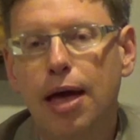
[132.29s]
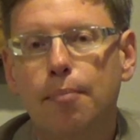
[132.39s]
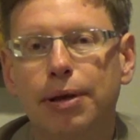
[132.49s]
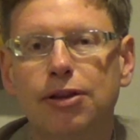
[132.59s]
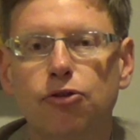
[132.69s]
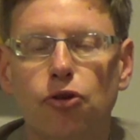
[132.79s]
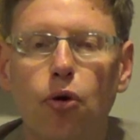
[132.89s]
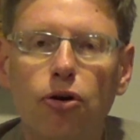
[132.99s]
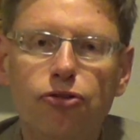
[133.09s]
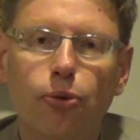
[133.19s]
But there's
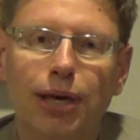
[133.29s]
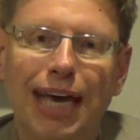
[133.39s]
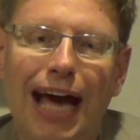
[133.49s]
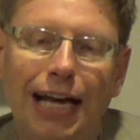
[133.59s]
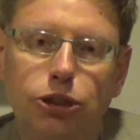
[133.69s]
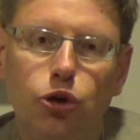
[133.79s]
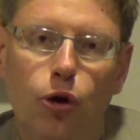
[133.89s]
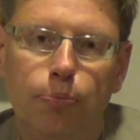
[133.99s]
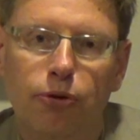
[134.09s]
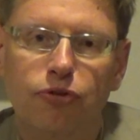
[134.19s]
also a
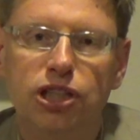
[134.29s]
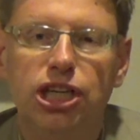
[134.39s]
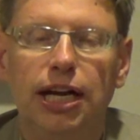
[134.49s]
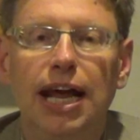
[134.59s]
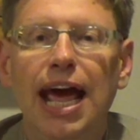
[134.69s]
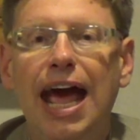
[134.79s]
catch-all provision